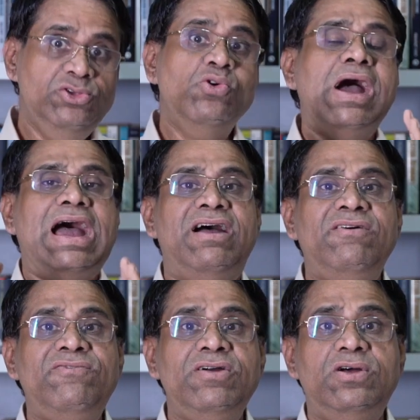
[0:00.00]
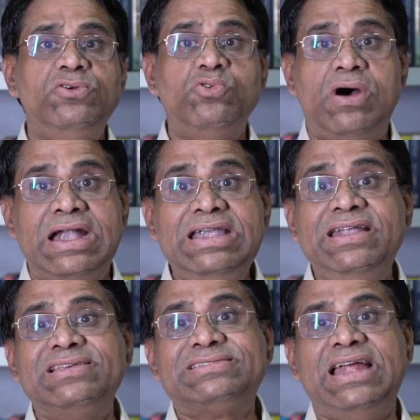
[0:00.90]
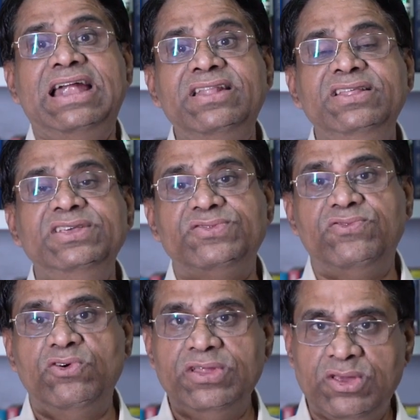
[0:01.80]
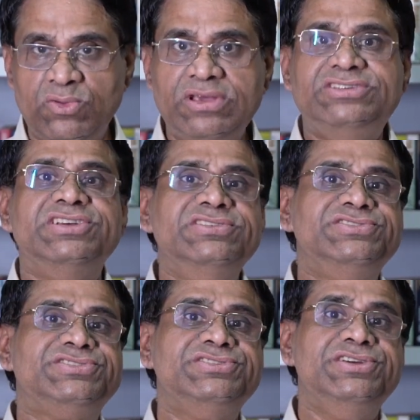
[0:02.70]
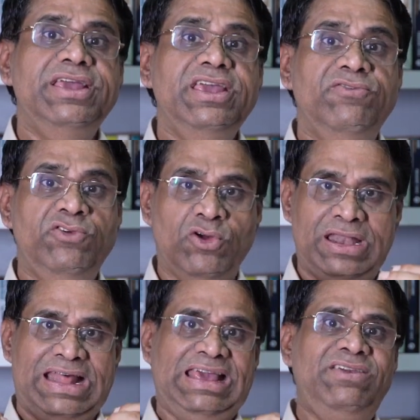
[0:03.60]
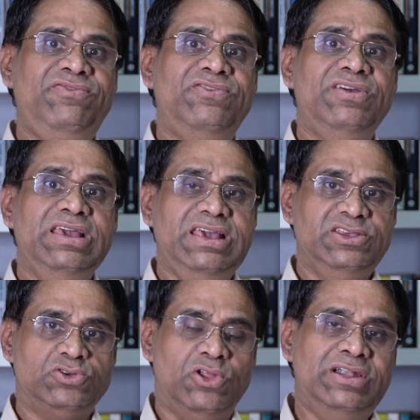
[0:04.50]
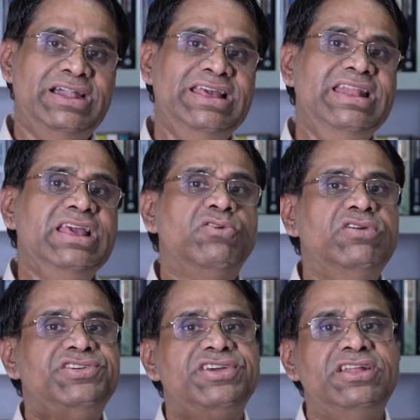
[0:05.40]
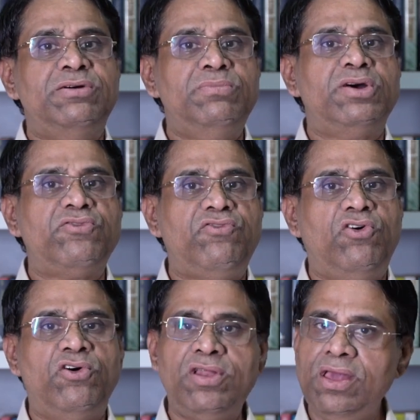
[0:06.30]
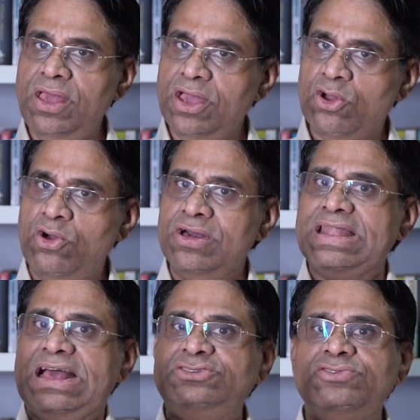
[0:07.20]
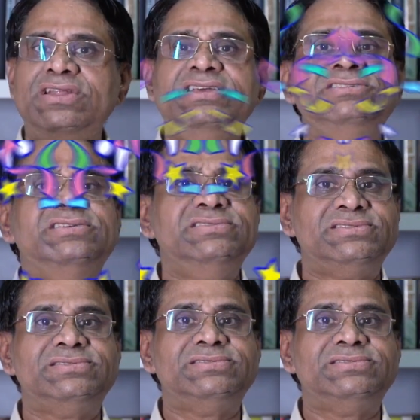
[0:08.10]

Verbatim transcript: You have to understand these four equations. If your life is already in equation number four, congratulations.